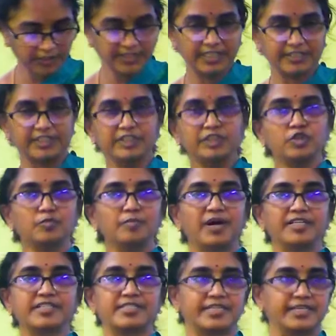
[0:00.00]
Satish
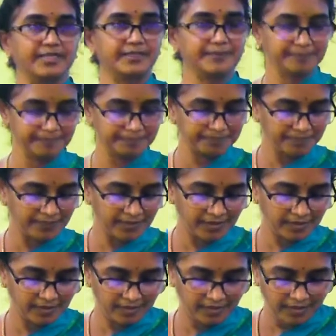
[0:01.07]
Singh.
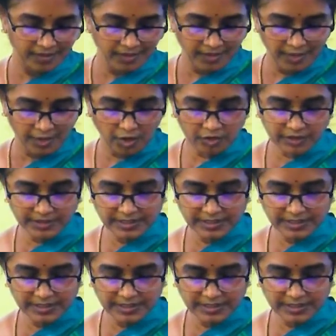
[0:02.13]
Dr.